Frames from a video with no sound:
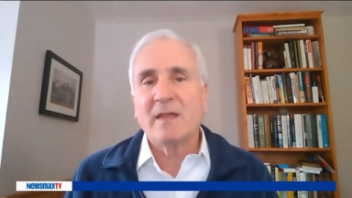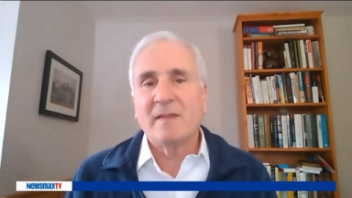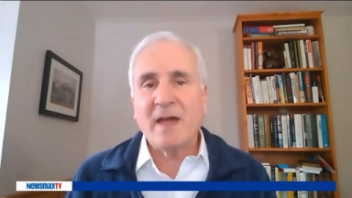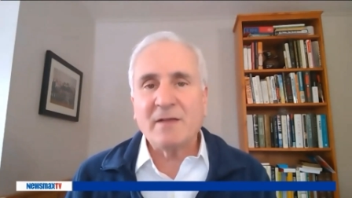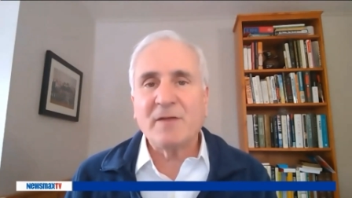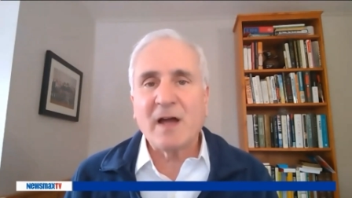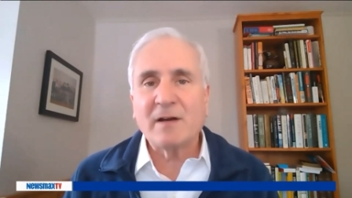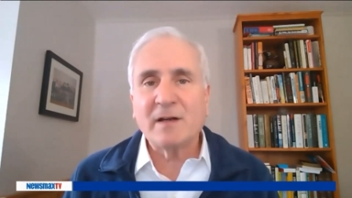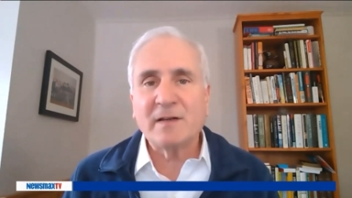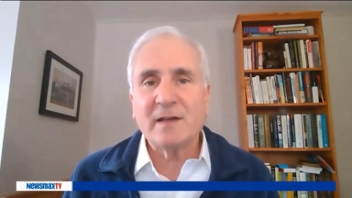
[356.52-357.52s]
That
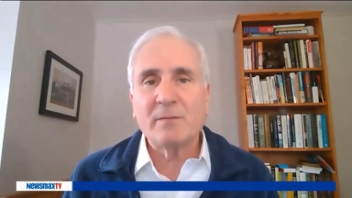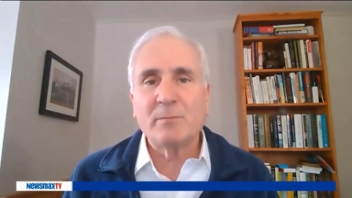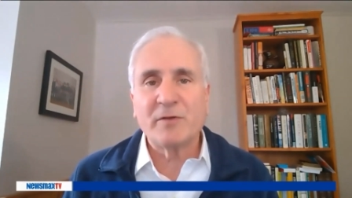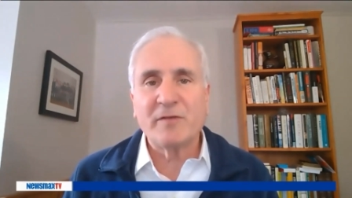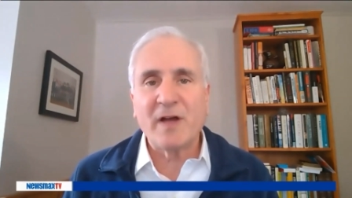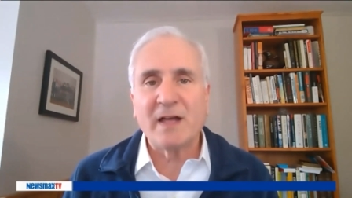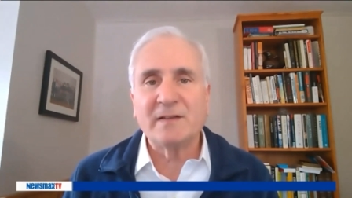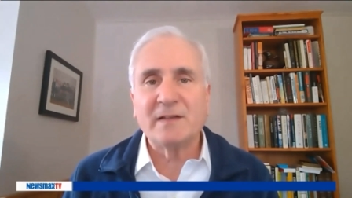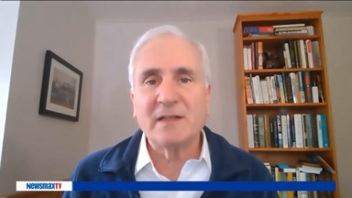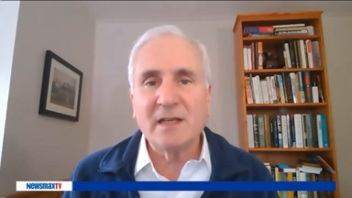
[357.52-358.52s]
virus
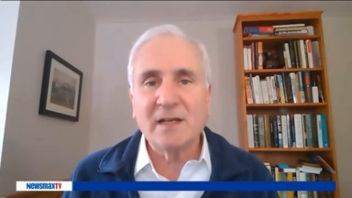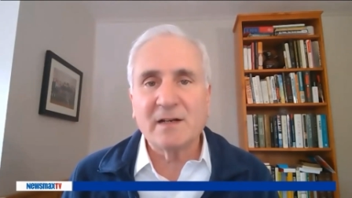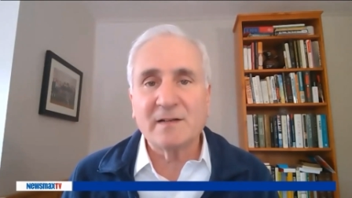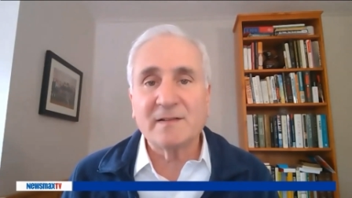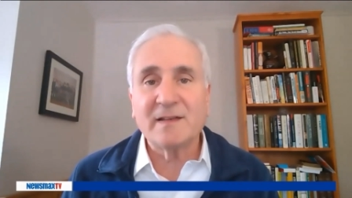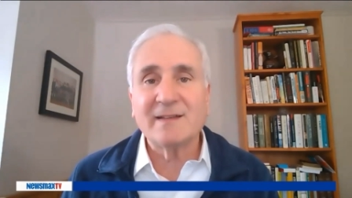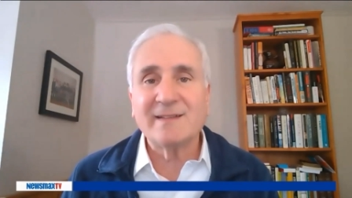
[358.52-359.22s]
provides years,